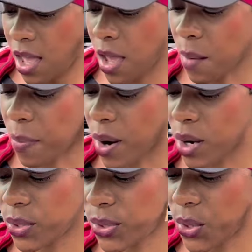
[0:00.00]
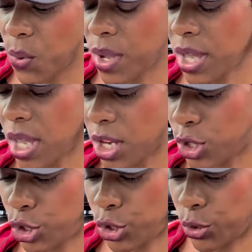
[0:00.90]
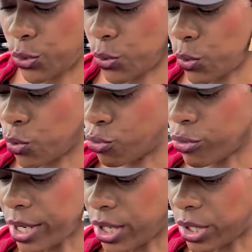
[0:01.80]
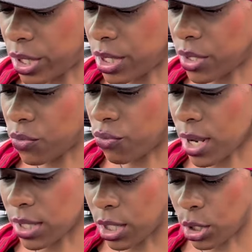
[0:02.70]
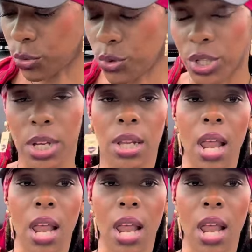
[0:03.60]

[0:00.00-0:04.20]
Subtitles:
A personal issue reaches resolution.